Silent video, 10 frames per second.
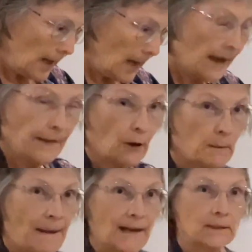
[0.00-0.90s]
and then I'll be
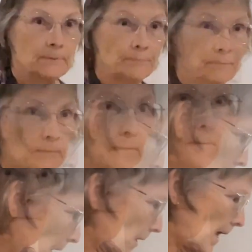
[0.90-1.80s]
back.
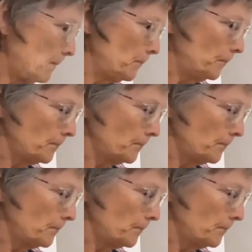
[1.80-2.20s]
Okay.